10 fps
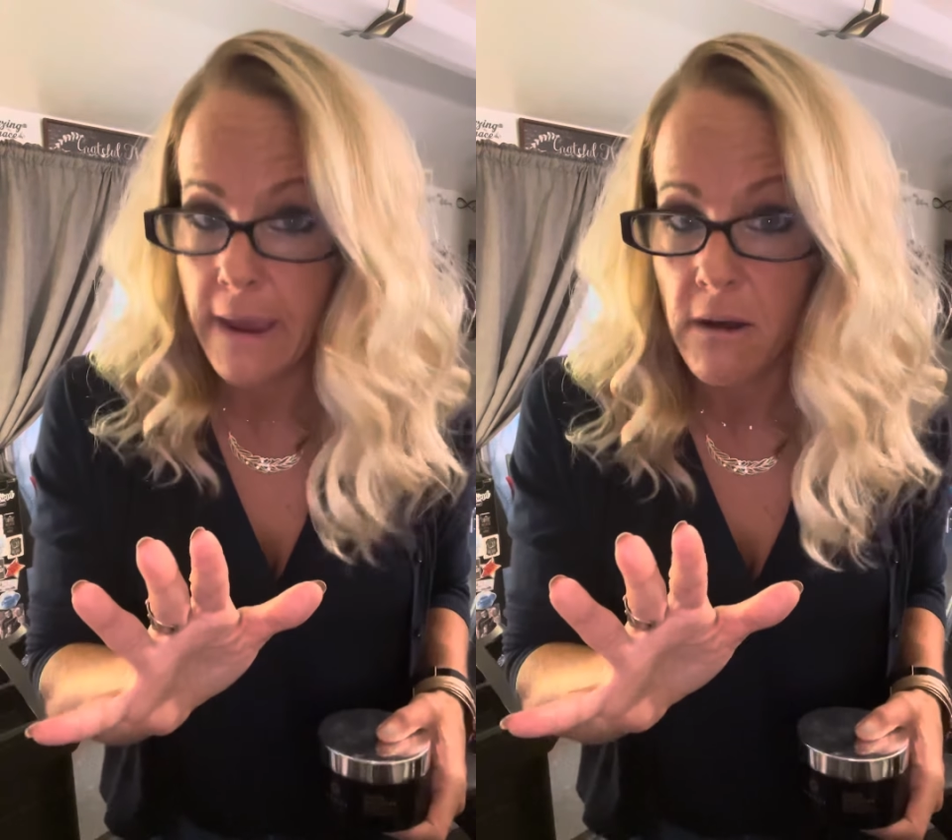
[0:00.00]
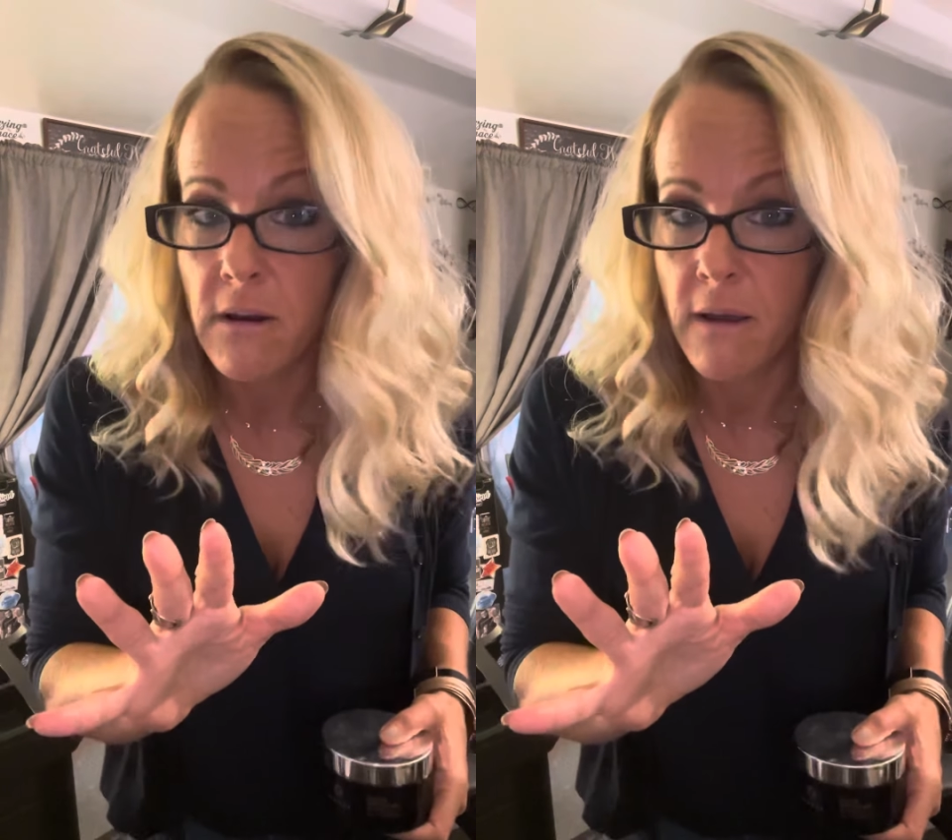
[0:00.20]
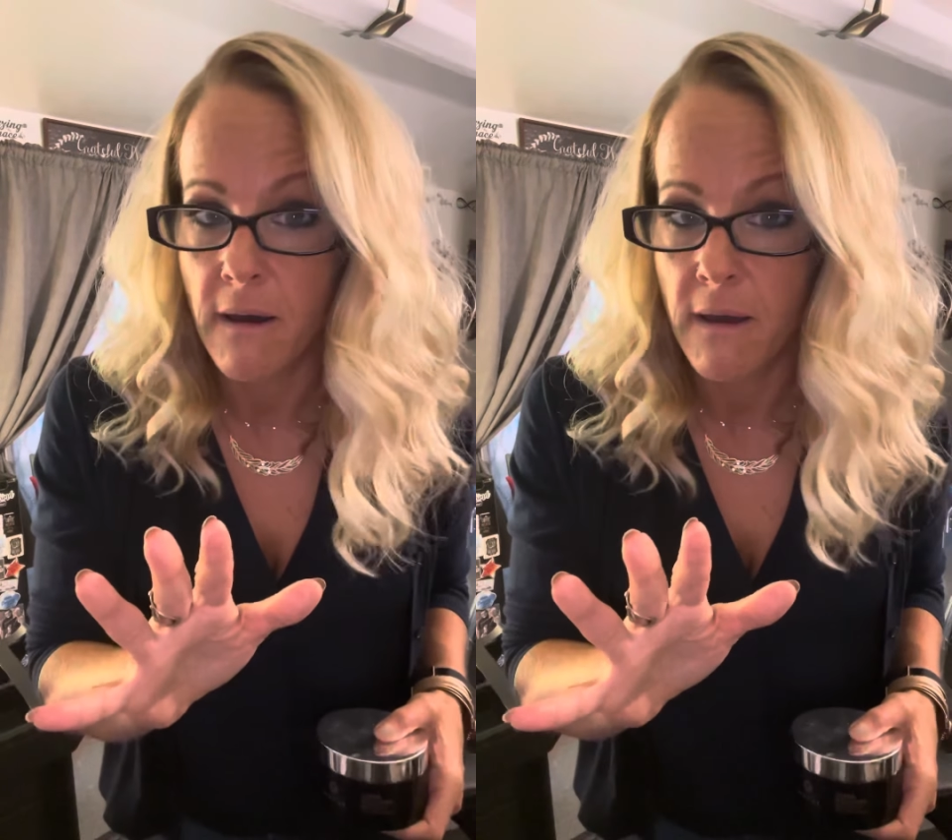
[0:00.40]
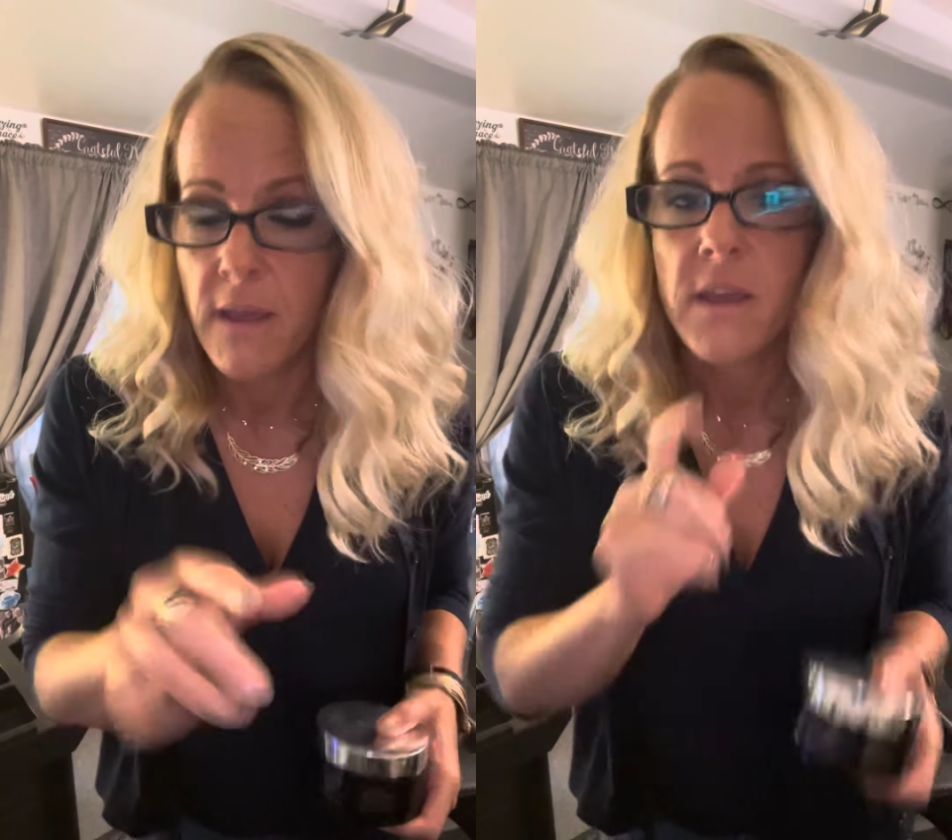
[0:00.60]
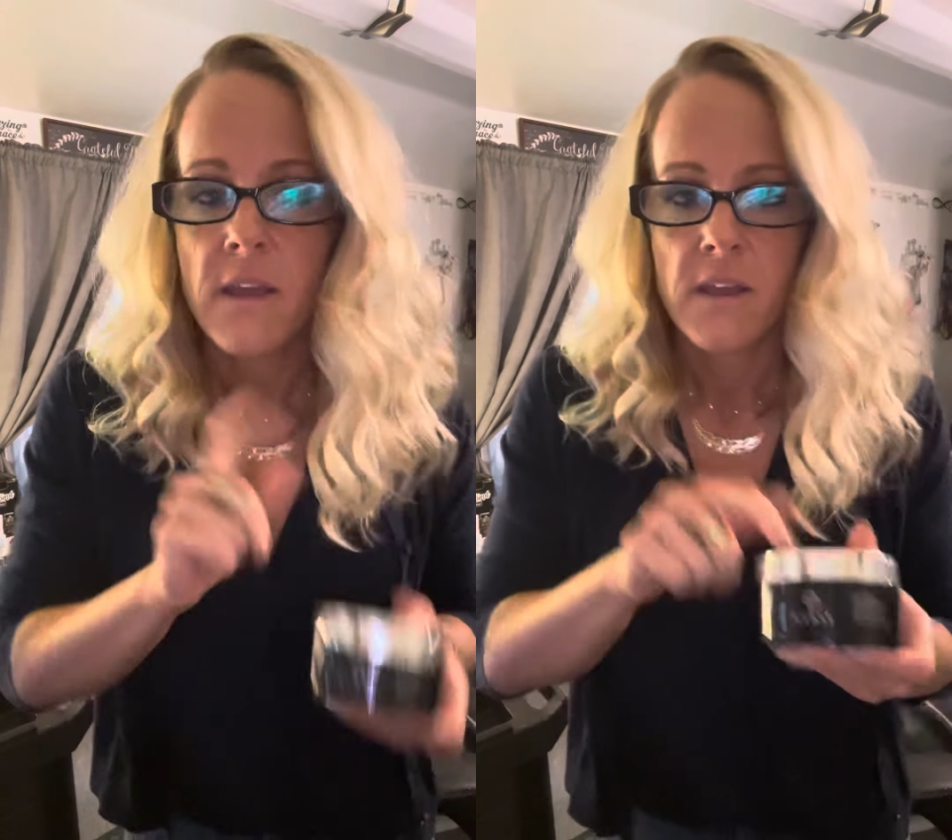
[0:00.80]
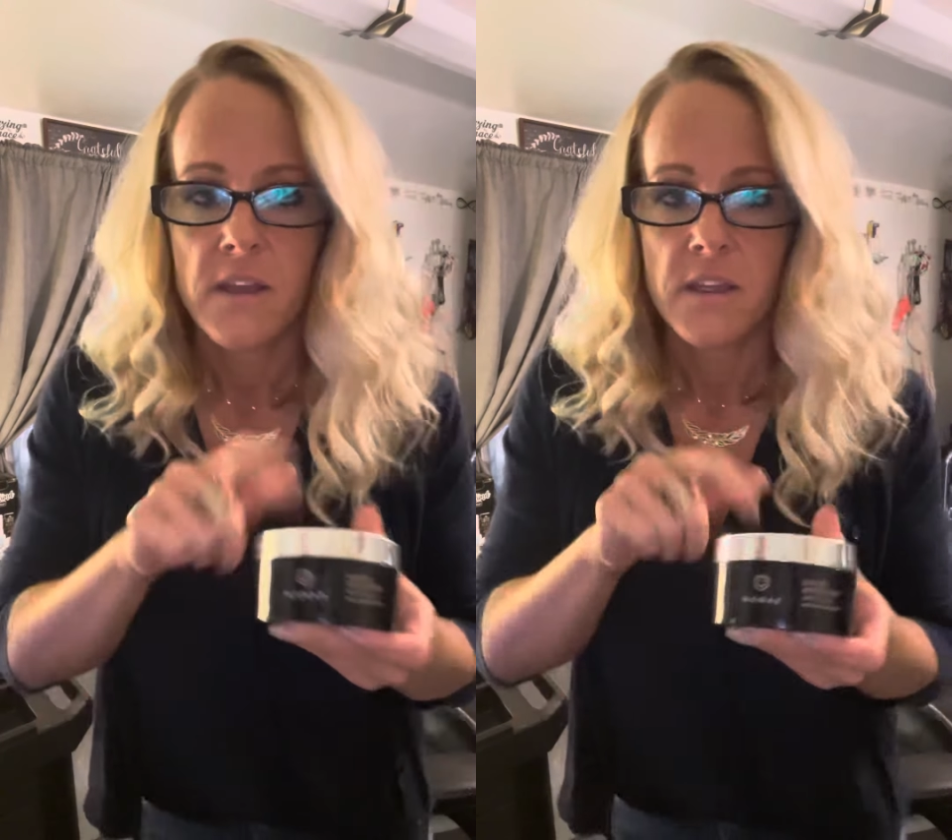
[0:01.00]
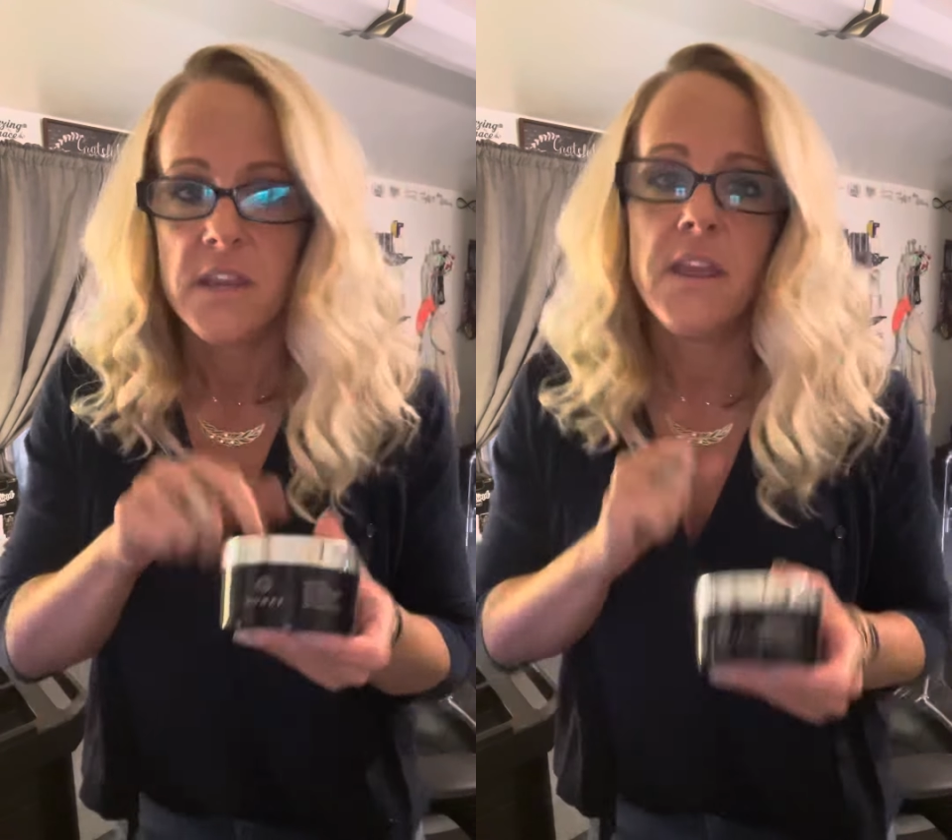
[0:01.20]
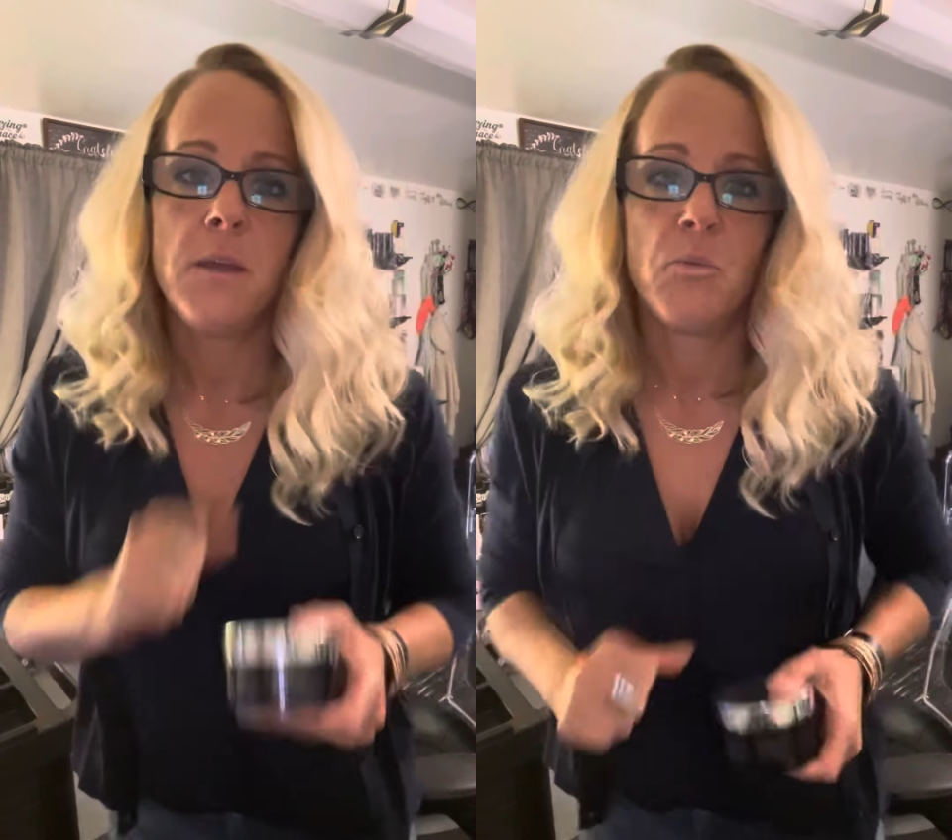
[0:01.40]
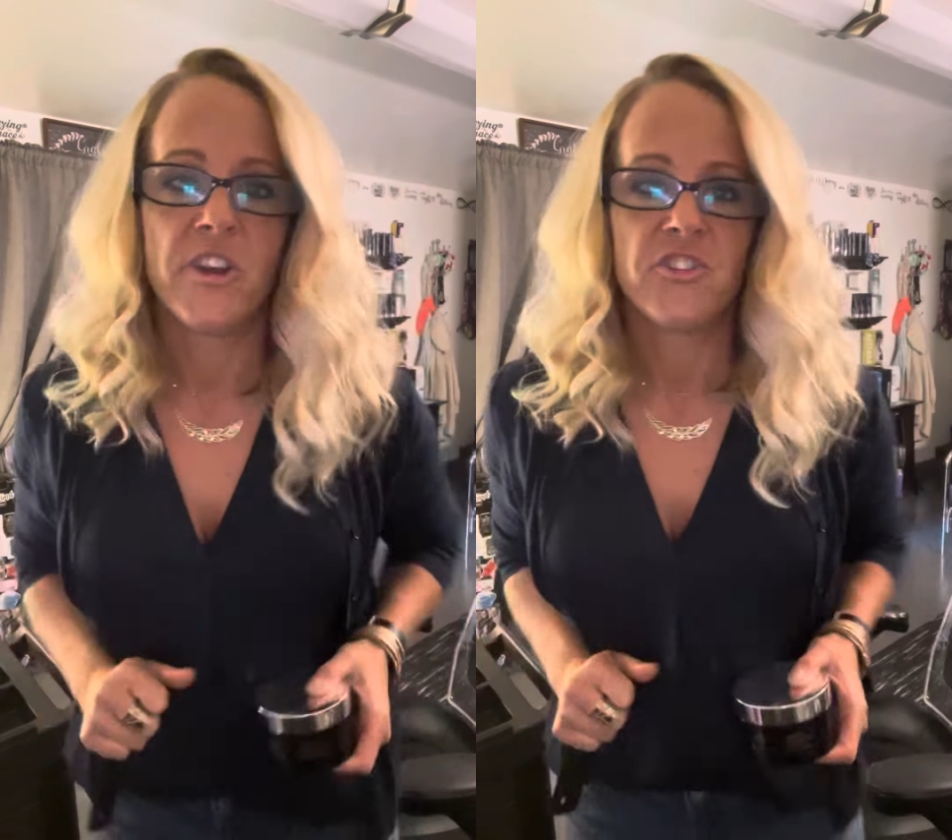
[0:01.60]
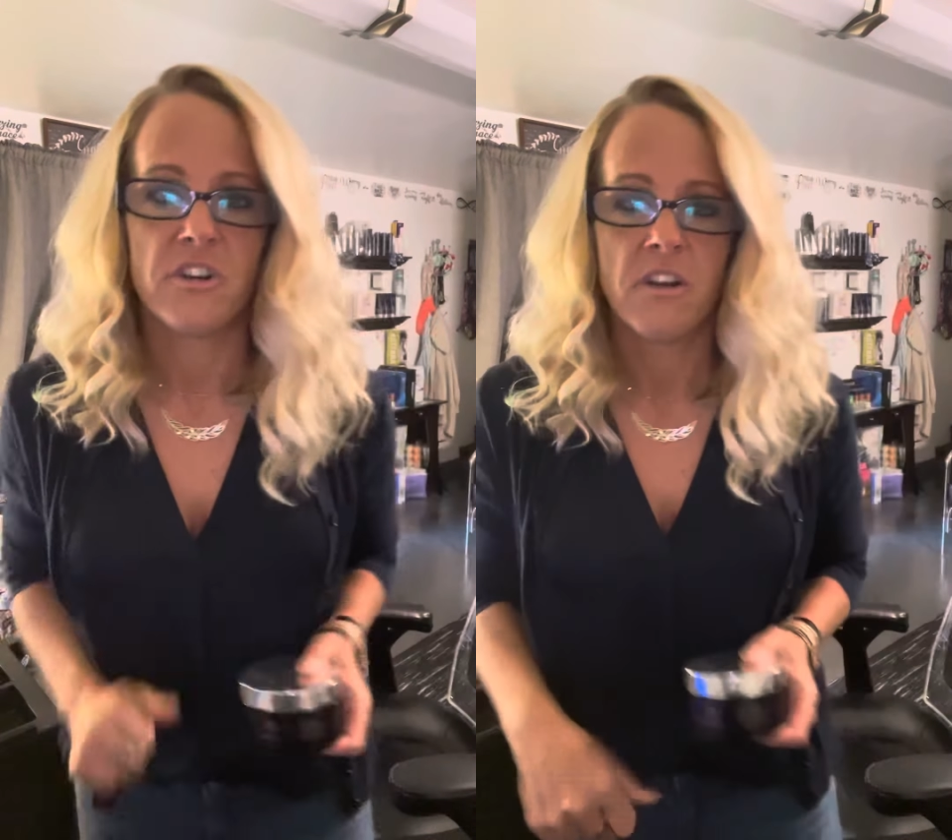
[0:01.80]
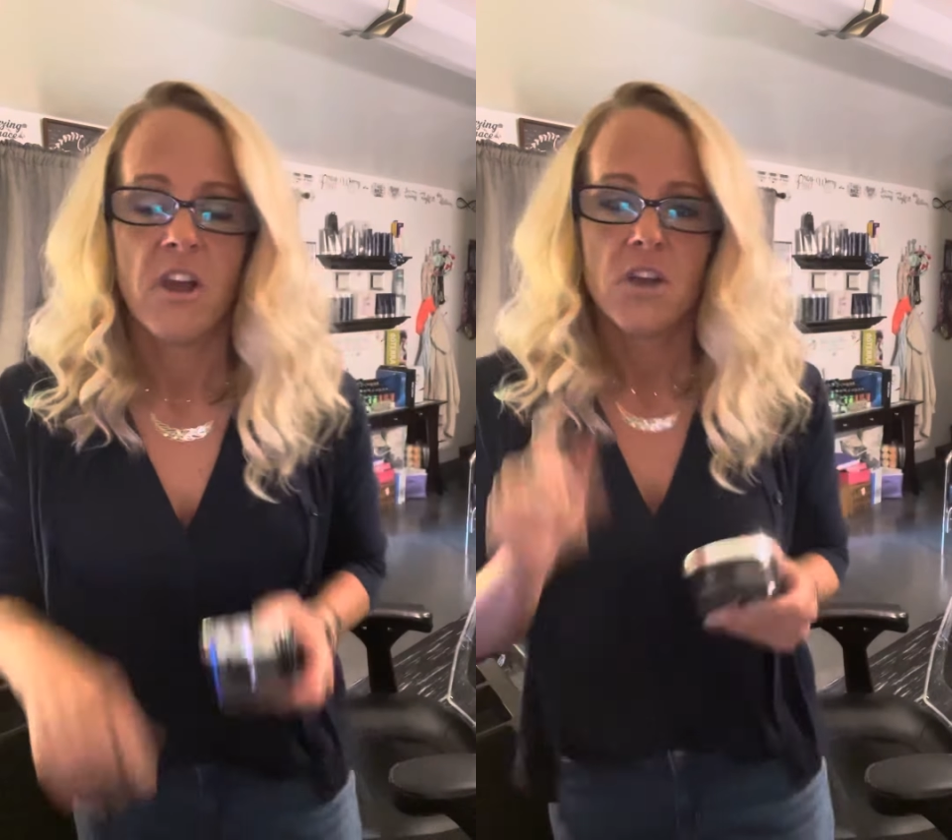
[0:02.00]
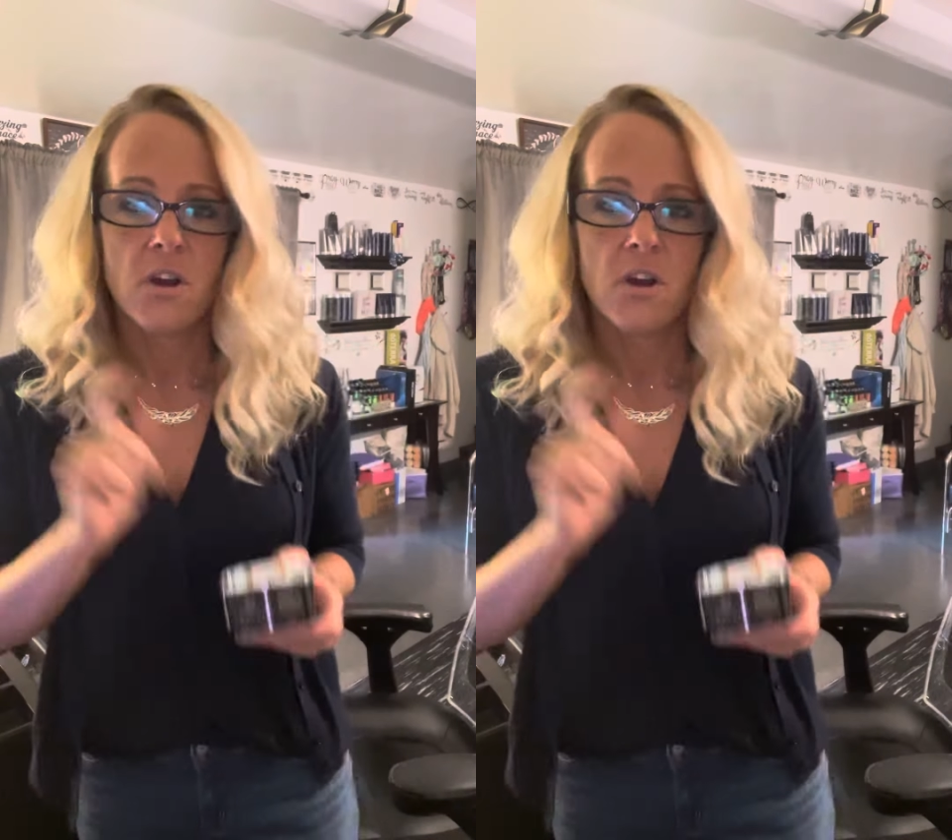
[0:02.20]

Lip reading: haircut, you need moisture.